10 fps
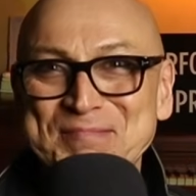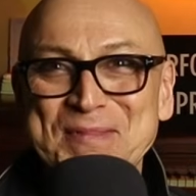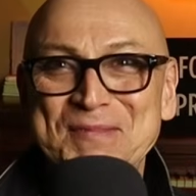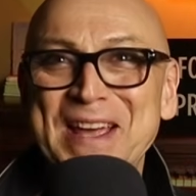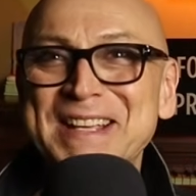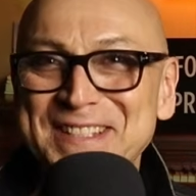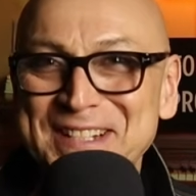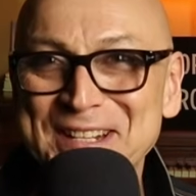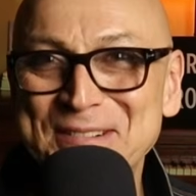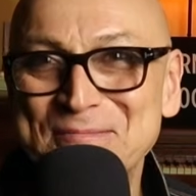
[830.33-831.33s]
been
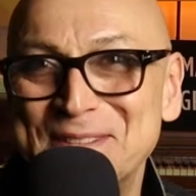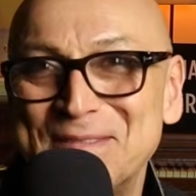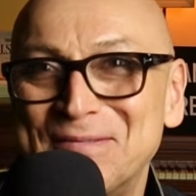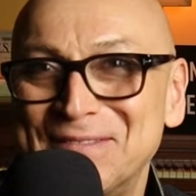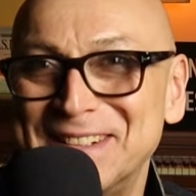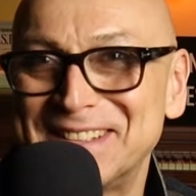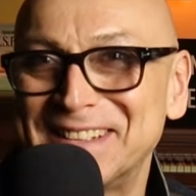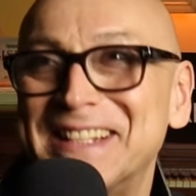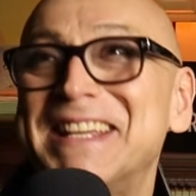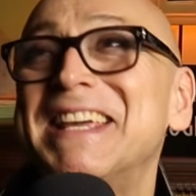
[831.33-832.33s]
fascinated with
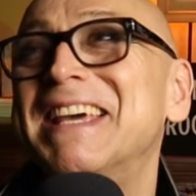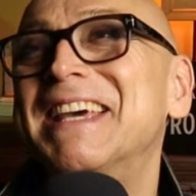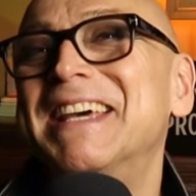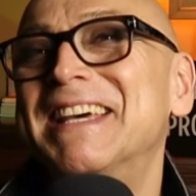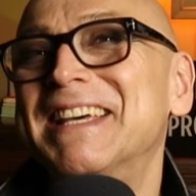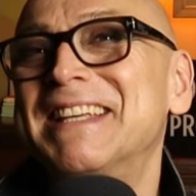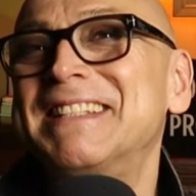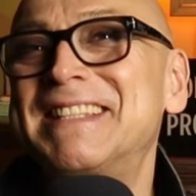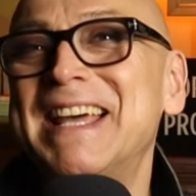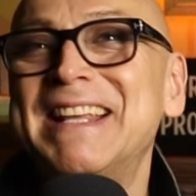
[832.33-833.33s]
recently,
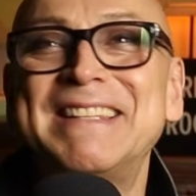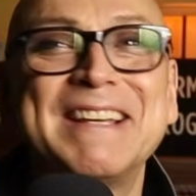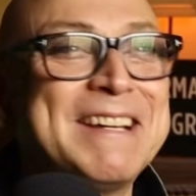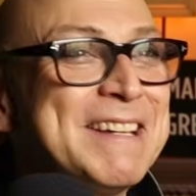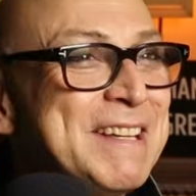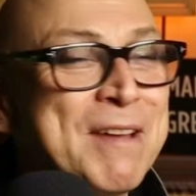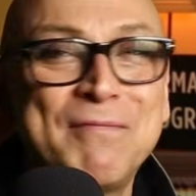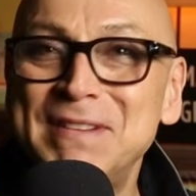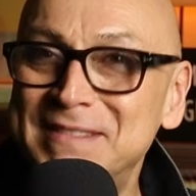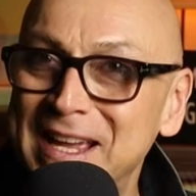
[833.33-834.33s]
is that
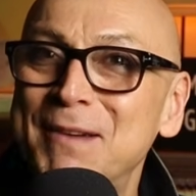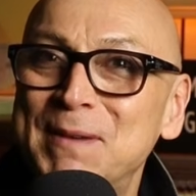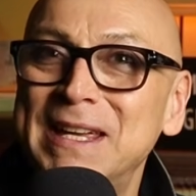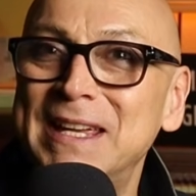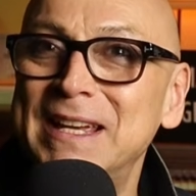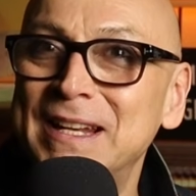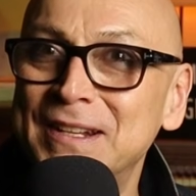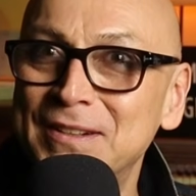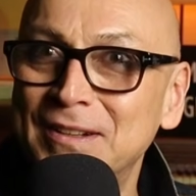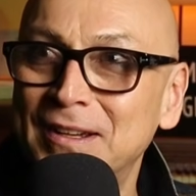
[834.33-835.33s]
every time I get
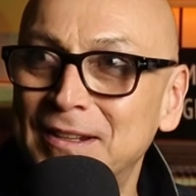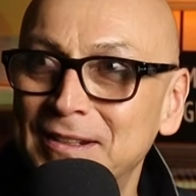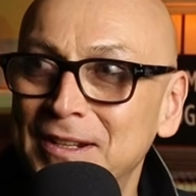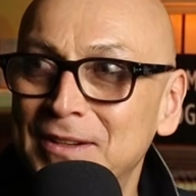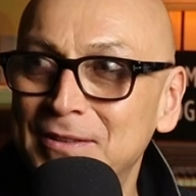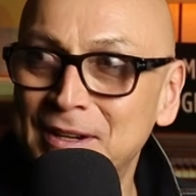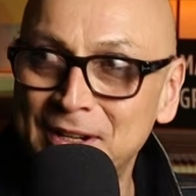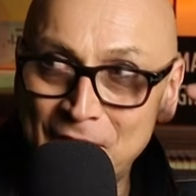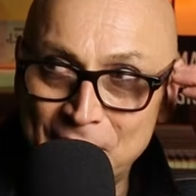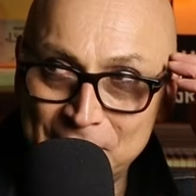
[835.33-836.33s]
an
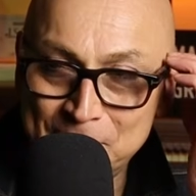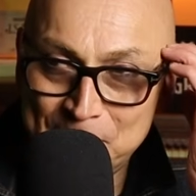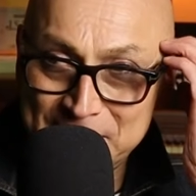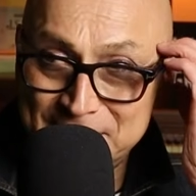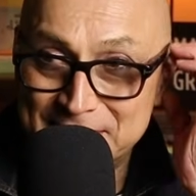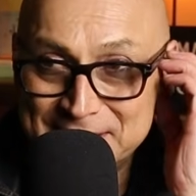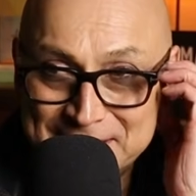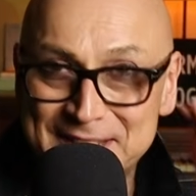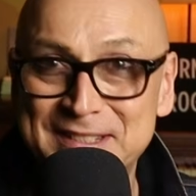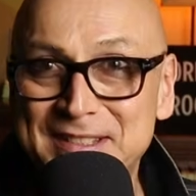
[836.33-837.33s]
Harley Benton,
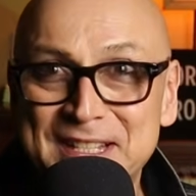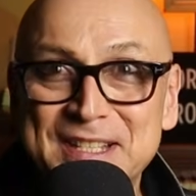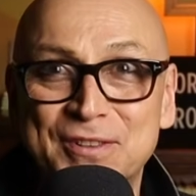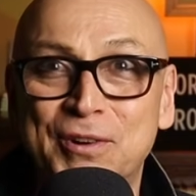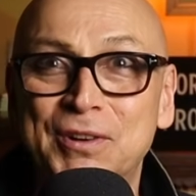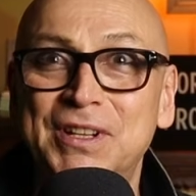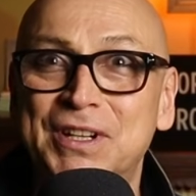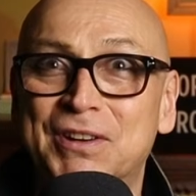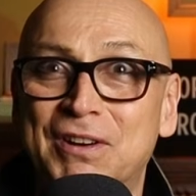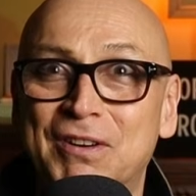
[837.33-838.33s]
since these
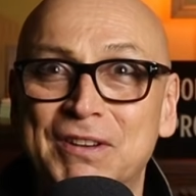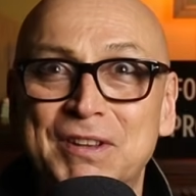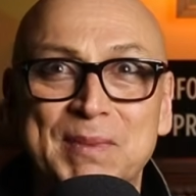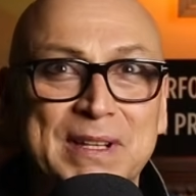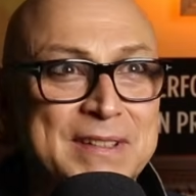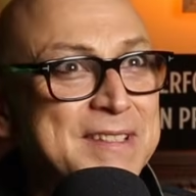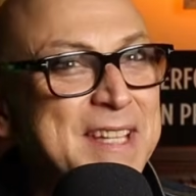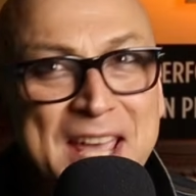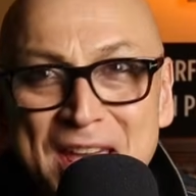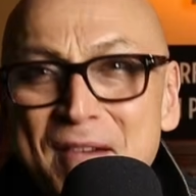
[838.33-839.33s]
earlier Harley Bentons,
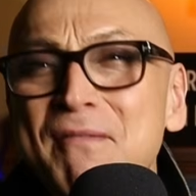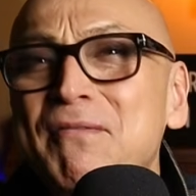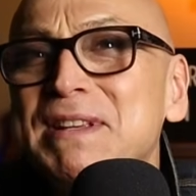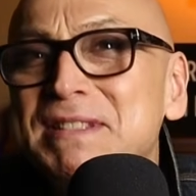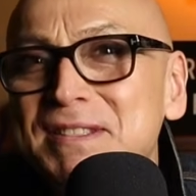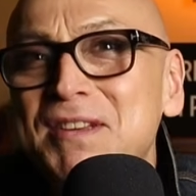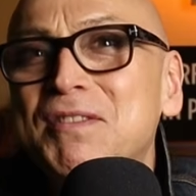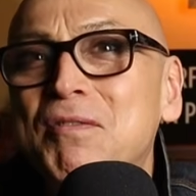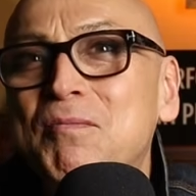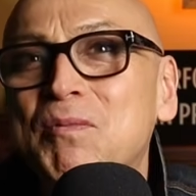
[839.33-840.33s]
every
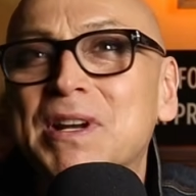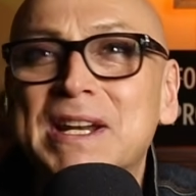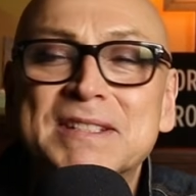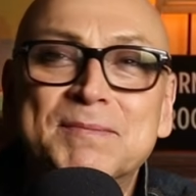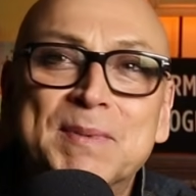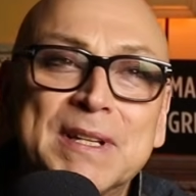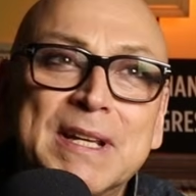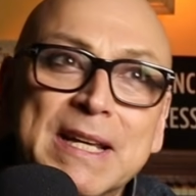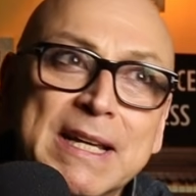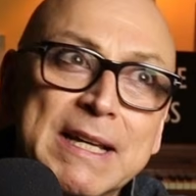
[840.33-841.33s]
single one has been
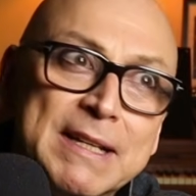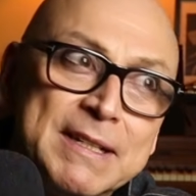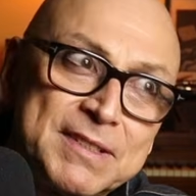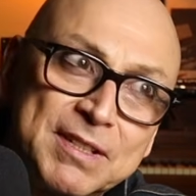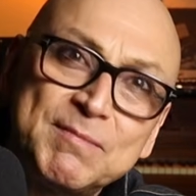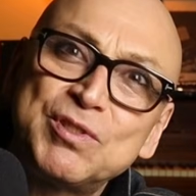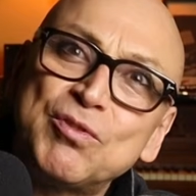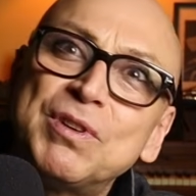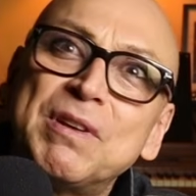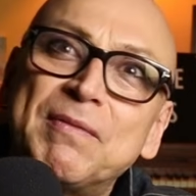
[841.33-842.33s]
some
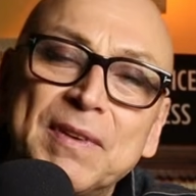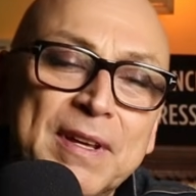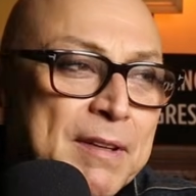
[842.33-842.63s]
sort of